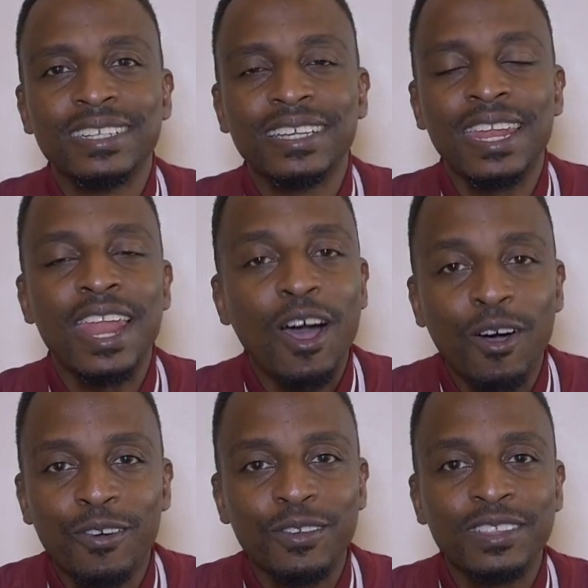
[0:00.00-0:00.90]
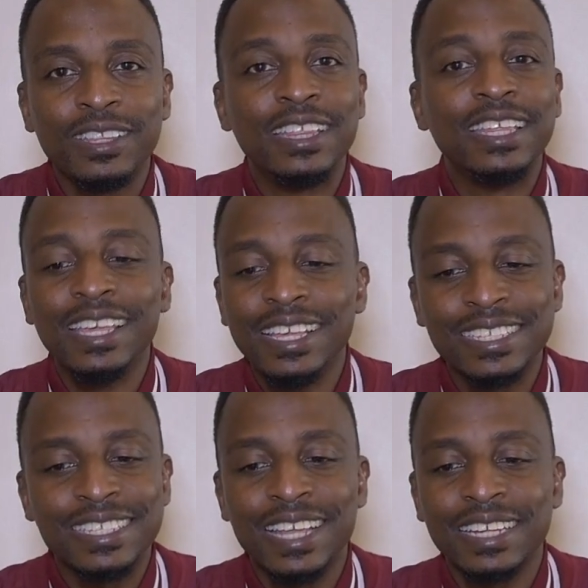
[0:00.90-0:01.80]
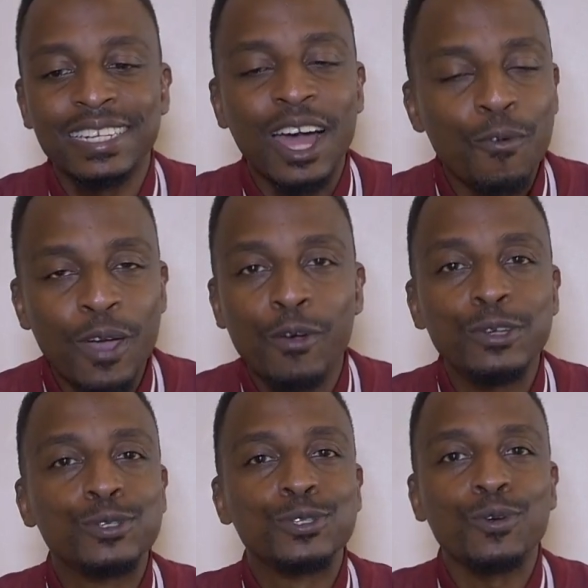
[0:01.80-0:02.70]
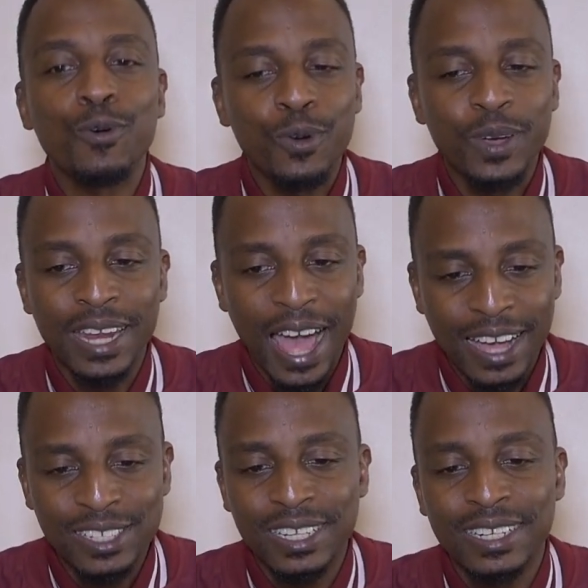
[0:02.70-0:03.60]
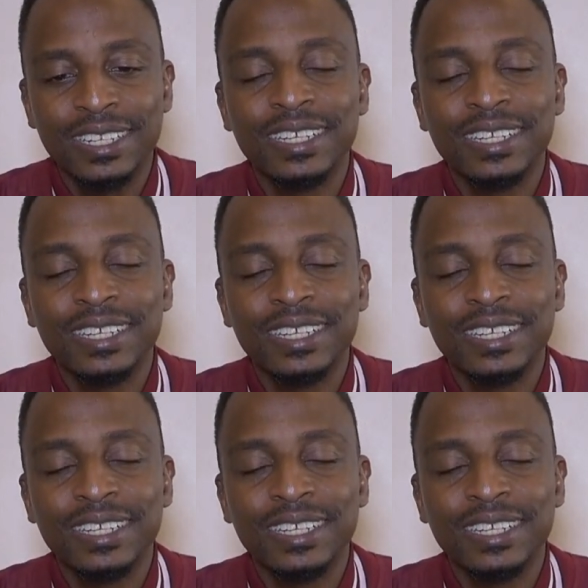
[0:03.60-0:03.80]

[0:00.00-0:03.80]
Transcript: And now the thing is, is that now we are going to sow in action.